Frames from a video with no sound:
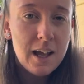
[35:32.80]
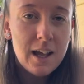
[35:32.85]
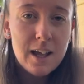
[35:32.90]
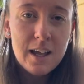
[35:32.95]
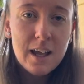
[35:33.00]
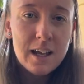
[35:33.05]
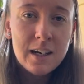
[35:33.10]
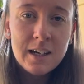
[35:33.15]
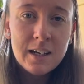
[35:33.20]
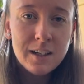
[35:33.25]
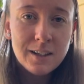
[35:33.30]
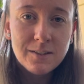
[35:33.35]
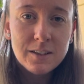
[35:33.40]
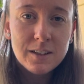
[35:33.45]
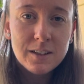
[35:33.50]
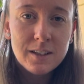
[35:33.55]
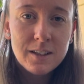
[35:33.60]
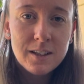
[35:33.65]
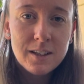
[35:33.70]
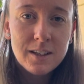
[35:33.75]
any of
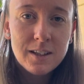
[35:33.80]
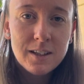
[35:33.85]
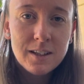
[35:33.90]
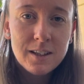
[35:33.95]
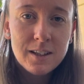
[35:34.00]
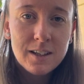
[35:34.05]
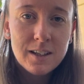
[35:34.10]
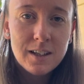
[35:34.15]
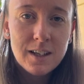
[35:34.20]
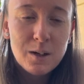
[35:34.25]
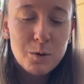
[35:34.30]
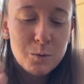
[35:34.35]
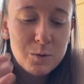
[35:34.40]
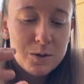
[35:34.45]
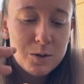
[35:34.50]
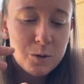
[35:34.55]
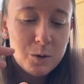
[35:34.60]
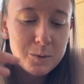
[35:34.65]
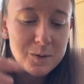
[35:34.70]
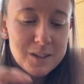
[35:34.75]
it. It
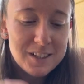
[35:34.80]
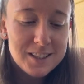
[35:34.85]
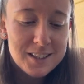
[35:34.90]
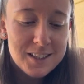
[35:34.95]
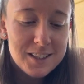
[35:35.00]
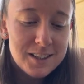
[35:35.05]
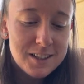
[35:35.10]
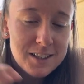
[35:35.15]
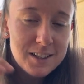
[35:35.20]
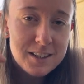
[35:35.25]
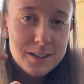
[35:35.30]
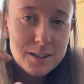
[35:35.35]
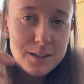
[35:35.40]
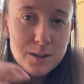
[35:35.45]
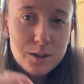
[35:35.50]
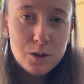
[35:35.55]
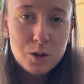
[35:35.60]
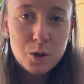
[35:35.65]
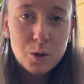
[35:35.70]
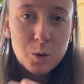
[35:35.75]
was your resistance
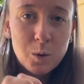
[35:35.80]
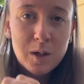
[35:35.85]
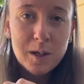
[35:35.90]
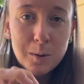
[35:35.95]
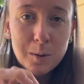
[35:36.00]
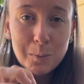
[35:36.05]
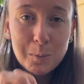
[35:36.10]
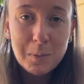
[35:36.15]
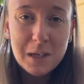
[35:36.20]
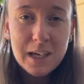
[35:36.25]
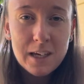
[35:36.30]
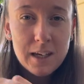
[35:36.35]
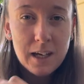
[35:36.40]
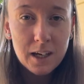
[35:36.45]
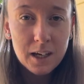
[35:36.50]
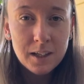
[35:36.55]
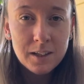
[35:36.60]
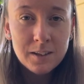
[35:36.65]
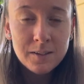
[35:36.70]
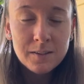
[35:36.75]
to it
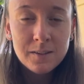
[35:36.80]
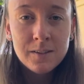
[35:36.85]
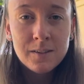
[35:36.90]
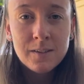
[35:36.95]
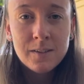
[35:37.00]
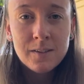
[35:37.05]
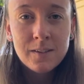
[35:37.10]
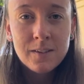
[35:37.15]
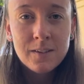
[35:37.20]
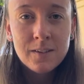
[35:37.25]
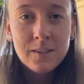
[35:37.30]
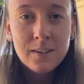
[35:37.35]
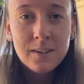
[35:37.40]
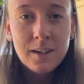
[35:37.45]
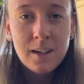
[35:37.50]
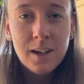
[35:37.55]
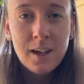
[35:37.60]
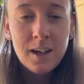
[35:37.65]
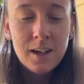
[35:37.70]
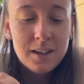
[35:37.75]
being
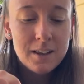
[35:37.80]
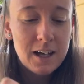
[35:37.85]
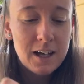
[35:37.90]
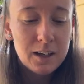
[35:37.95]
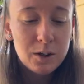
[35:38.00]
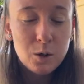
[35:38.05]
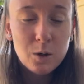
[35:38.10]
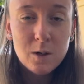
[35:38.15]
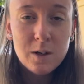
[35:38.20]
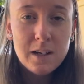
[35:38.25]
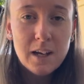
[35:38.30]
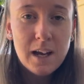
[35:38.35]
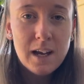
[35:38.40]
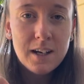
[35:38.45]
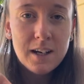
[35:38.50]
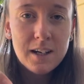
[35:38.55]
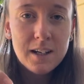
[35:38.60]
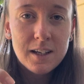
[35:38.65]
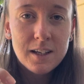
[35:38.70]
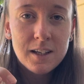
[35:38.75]
that
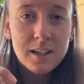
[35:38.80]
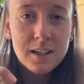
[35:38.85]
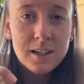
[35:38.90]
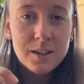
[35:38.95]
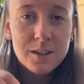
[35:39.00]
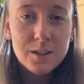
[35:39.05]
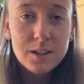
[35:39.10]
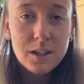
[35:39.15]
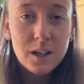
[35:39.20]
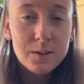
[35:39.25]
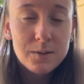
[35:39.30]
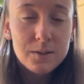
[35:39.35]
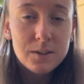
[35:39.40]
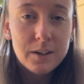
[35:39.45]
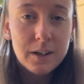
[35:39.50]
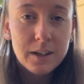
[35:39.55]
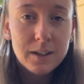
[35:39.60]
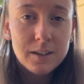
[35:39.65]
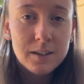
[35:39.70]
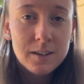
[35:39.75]
created
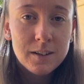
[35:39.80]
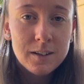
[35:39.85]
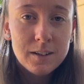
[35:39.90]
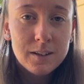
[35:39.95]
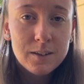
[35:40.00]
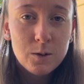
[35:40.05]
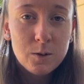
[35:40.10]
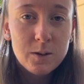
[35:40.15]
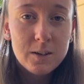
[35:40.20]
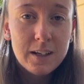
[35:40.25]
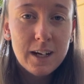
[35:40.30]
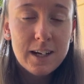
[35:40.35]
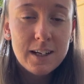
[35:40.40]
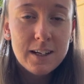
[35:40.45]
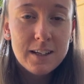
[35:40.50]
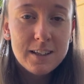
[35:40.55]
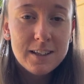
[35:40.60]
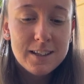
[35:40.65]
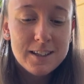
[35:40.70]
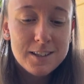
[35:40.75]
suffering,
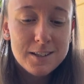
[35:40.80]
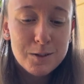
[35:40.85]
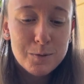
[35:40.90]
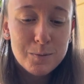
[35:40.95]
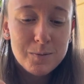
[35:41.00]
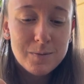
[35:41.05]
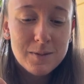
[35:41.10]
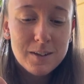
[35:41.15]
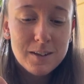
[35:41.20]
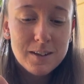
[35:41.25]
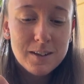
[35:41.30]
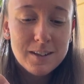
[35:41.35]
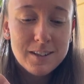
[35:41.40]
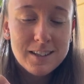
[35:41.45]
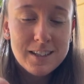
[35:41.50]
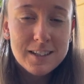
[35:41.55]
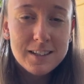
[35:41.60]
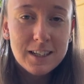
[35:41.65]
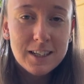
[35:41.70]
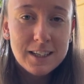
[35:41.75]
created this
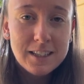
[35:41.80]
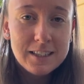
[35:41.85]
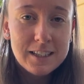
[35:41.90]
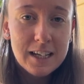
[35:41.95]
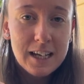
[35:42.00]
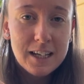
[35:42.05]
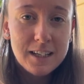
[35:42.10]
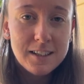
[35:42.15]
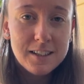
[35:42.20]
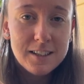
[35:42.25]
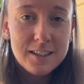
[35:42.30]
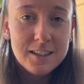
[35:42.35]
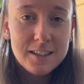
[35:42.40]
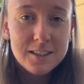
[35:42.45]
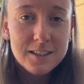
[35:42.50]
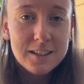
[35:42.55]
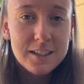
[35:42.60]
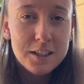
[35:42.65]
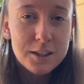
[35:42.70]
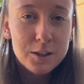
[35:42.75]
discontent, this
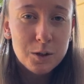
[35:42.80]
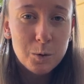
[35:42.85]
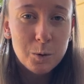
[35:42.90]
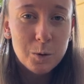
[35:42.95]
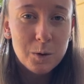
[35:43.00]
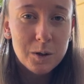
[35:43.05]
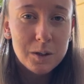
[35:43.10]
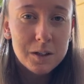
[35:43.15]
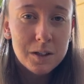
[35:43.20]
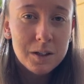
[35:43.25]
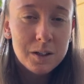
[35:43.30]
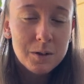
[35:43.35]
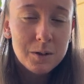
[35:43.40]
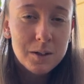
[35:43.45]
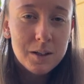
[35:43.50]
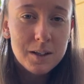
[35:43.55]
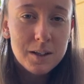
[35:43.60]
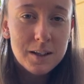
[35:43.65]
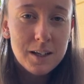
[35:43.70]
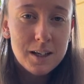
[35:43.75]
discord
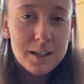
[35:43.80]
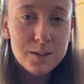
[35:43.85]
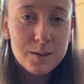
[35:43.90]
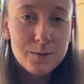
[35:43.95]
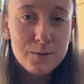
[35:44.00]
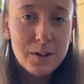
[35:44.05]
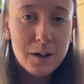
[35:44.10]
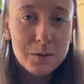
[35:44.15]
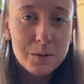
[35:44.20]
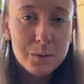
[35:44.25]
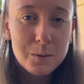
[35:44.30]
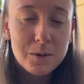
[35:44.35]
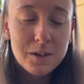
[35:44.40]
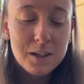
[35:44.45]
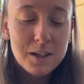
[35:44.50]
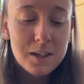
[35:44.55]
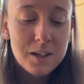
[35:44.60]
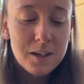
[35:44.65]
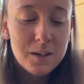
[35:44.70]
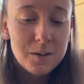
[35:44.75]
that is felt
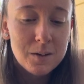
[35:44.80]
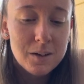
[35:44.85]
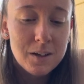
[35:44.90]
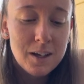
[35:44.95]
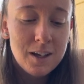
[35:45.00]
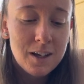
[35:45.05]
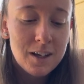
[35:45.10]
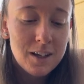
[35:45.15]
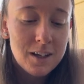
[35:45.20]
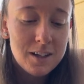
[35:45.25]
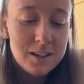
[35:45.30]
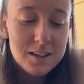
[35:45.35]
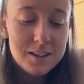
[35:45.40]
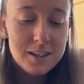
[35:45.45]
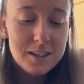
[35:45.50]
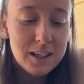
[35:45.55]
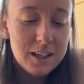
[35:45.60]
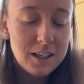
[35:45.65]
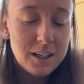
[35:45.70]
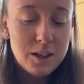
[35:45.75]
within you.
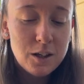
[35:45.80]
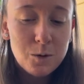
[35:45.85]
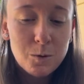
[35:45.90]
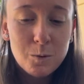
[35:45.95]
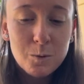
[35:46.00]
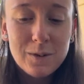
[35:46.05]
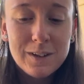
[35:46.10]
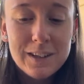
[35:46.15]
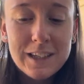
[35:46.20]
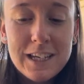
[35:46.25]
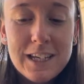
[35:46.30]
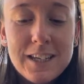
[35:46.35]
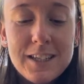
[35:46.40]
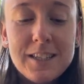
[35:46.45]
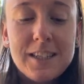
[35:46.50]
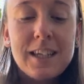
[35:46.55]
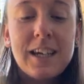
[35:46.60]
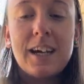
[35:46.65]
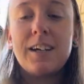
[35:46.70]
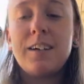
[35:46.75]
Second, you release
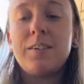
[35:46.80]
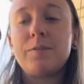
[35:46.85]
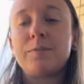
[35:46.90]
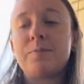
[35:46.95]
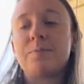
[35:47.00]
that